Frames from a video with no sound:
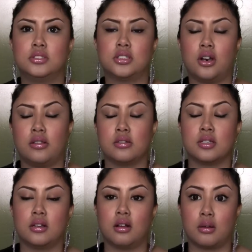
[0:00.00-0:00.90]
Sorry,
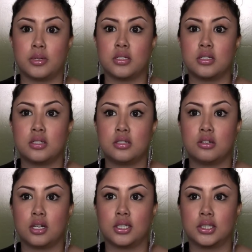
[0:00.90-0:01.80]
there's a garbage
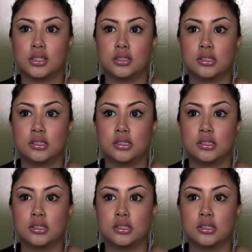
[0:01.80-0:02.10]
truck.